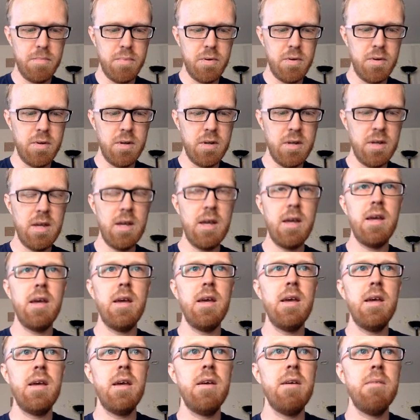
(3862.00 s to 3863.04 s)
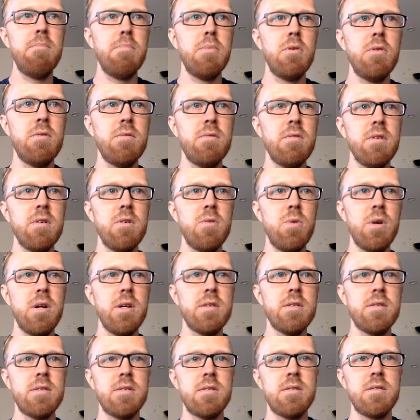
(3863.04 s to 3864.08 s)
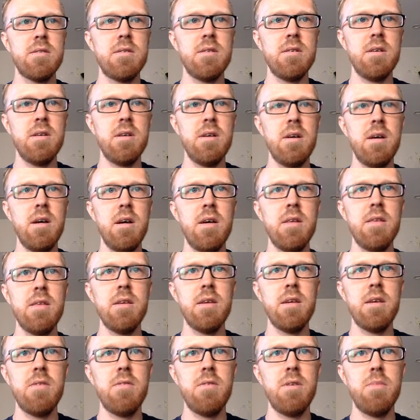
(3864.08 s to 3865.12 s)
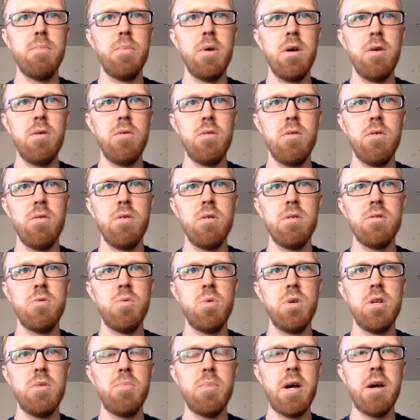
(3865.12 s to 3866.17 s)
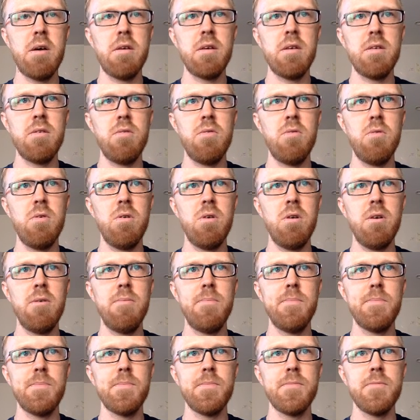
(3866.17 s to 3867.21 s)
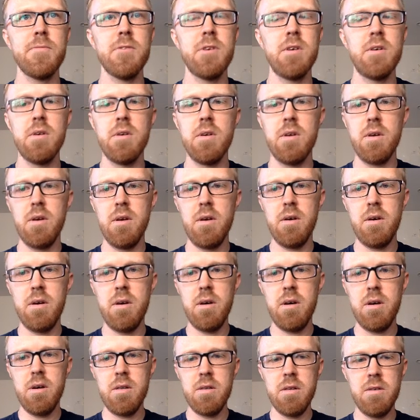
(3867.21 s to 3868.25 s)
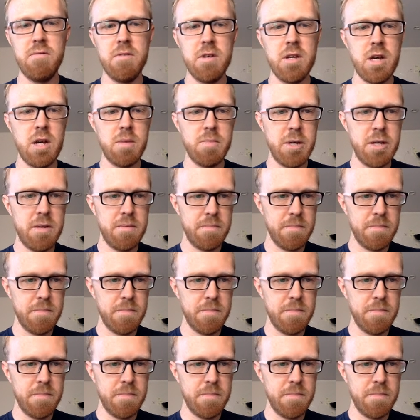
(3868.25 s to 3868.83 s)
put a pull request on the Git repo, or tweet about it, or leave a comment.